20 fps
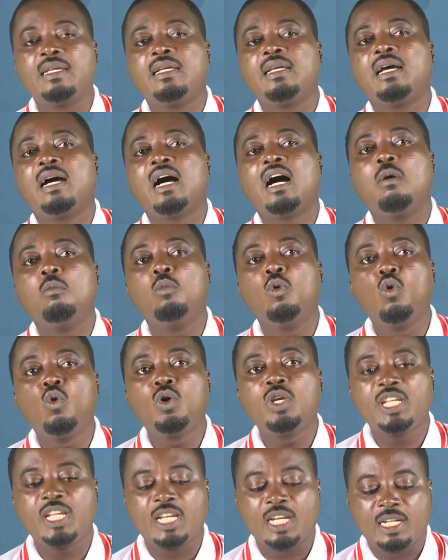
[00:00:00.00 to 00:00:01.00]

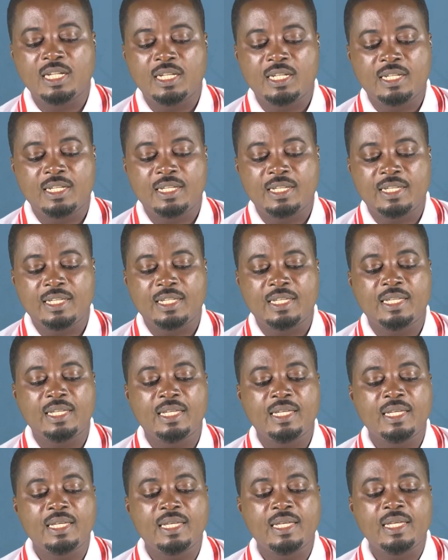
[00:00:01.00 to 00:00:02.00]
ammonia,
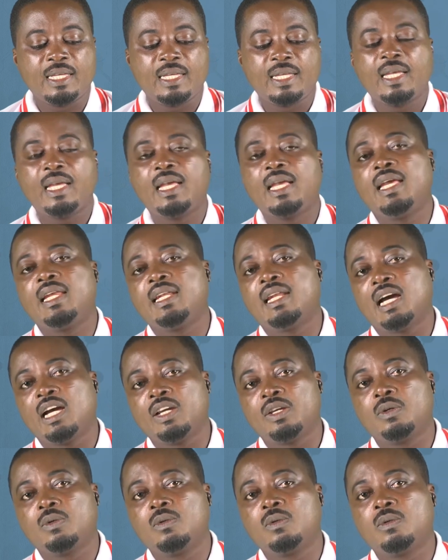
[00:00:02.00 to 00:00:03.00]
and
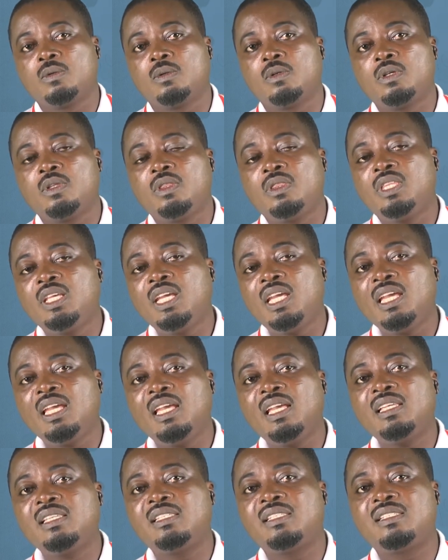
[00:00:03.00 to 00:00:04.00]
iron.
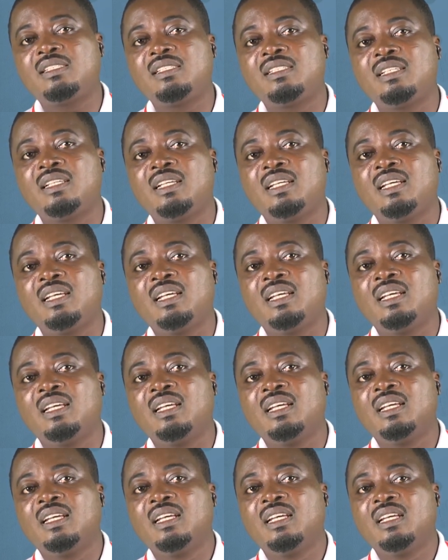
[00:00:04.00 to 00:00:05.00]
These
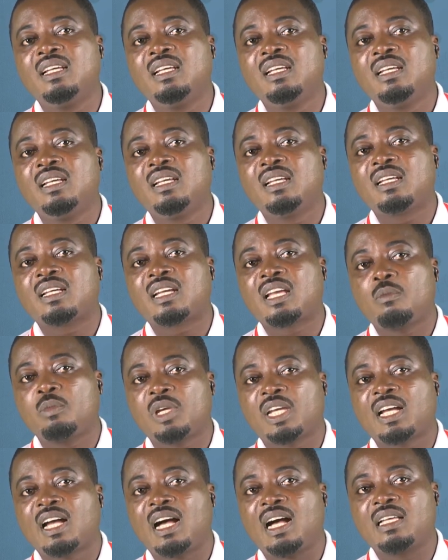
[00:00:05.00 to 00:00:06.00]

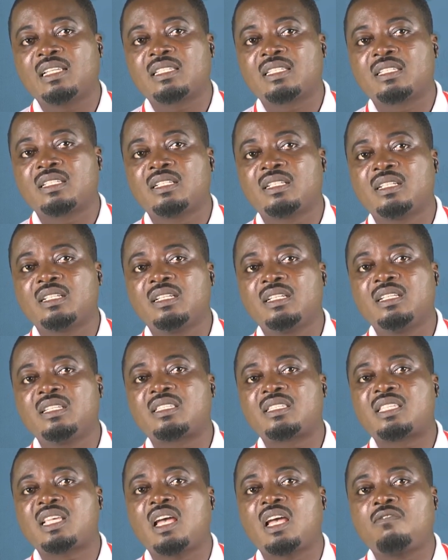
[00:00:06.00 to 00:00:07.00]
chemicals
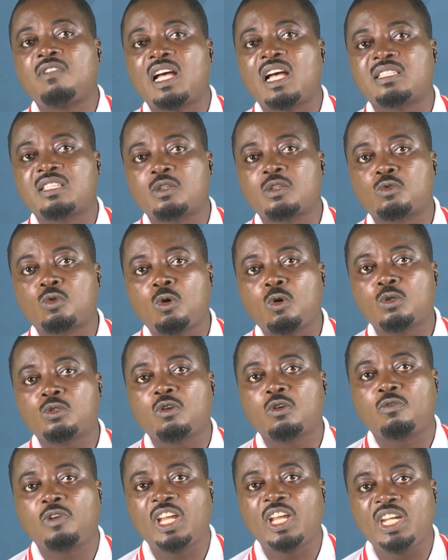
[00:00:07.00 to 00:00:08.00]
serve as a source
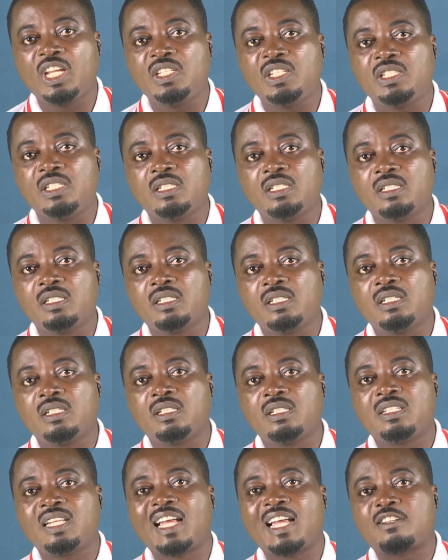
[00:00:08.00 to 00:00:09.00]
of energy
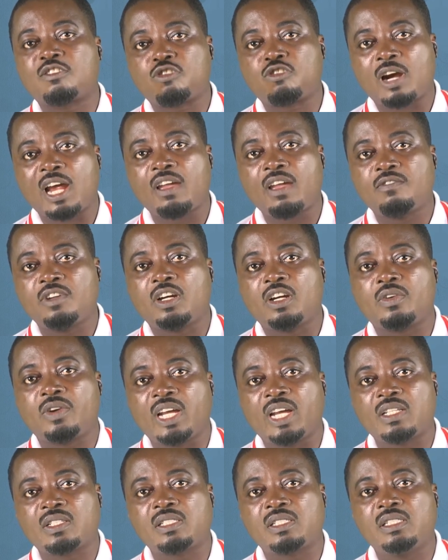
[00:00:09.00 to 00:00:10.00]
that drive the
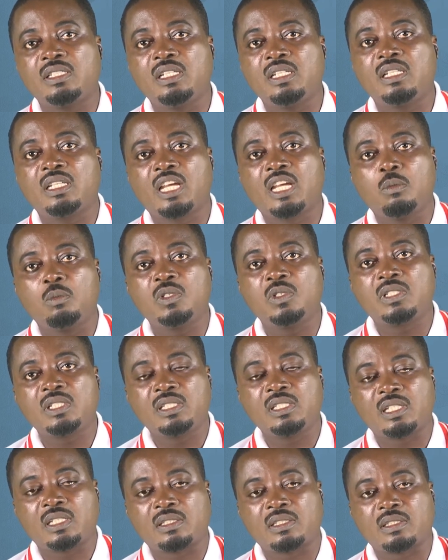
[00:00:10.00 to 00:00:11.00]
reaction in
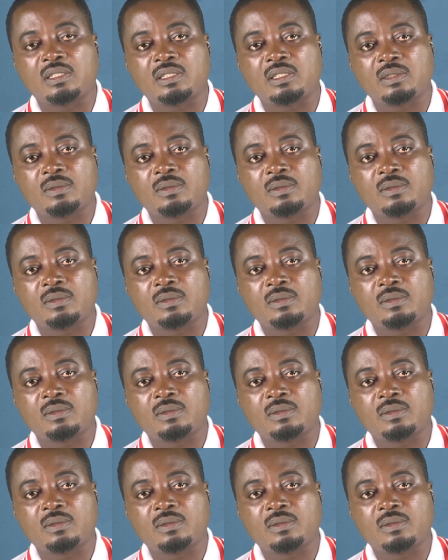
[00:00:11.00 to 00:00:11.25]
chemosynthesis.